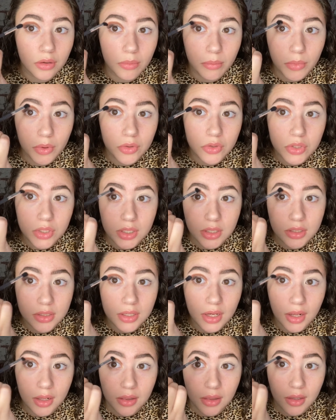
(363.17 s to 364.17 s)
motions,
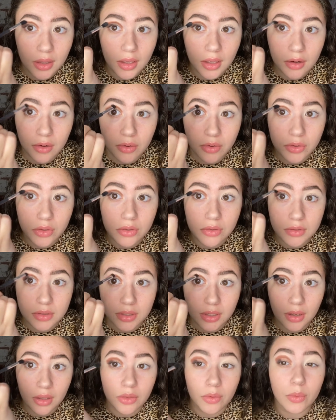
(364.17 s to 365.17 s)
and then I'll use
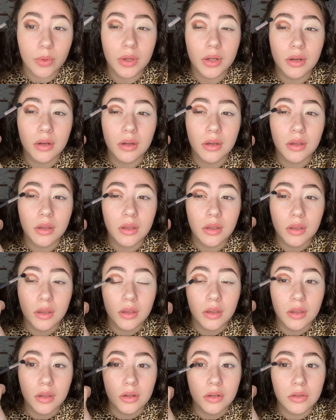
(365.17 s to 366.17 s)
the other one
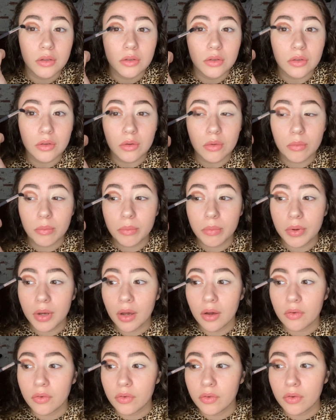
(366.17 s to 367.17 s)
to
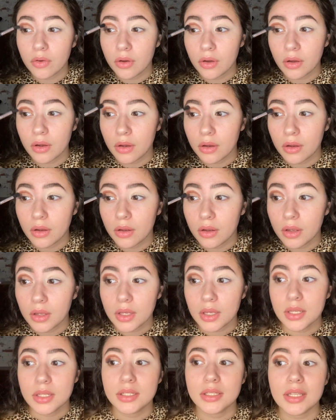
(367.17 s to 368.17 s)
buff.
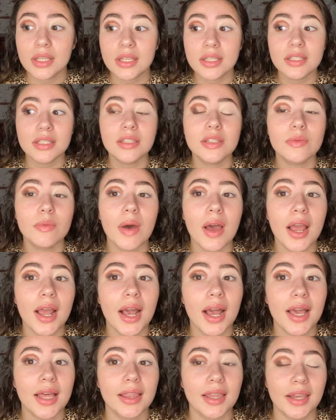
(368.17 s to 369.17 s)
See, this is why
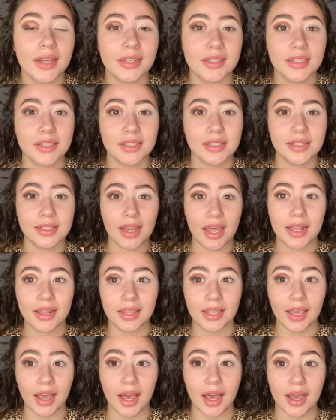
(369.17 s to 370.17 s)
I like to set
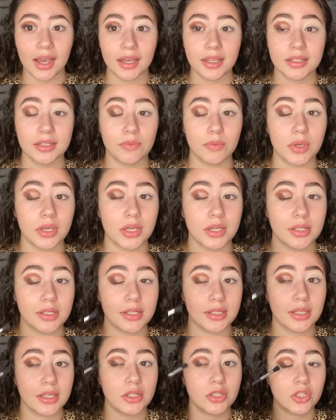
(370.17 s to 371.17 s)
the eyes, because
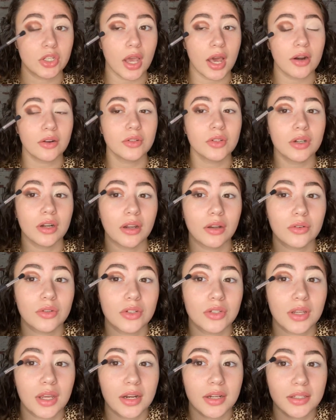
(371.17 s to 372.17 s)
these shadows are now
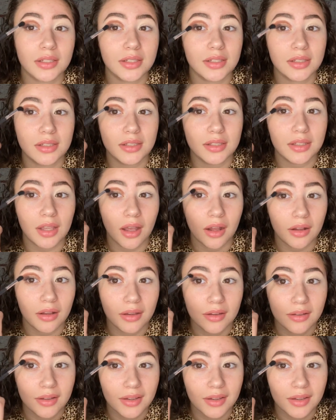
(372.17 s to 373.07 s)
just kind of stuck